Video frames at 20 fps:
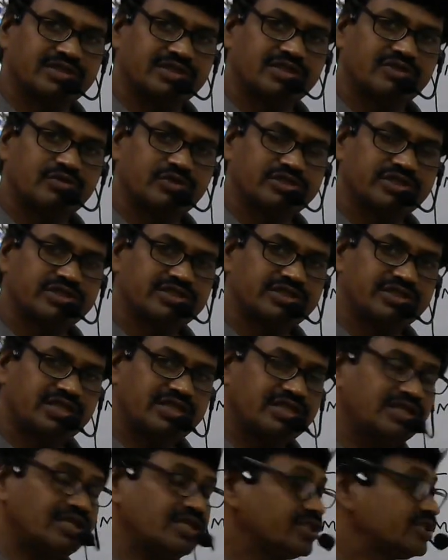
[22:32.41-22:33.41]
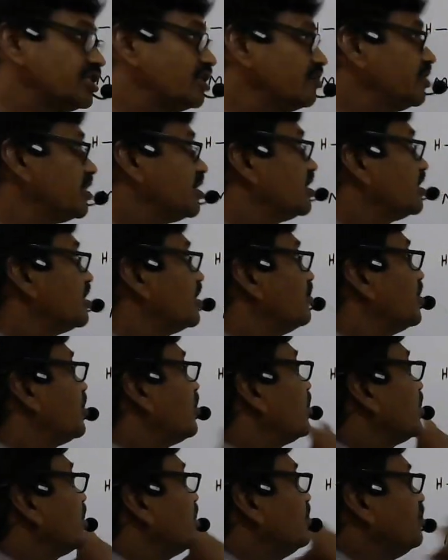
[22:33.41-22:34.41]
In questions, they may
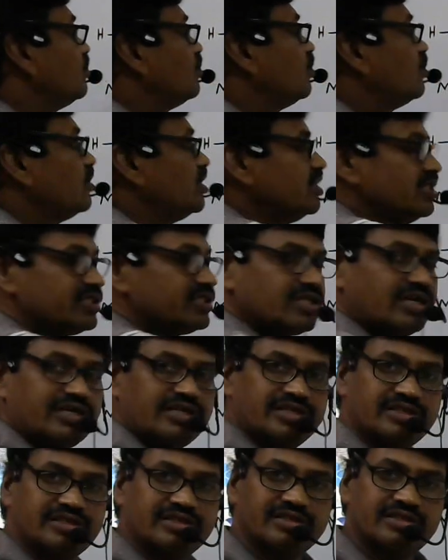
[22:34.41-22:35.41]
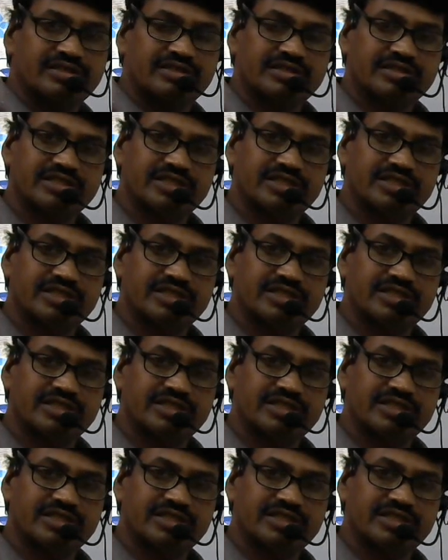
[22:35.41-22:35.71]
not give only this order.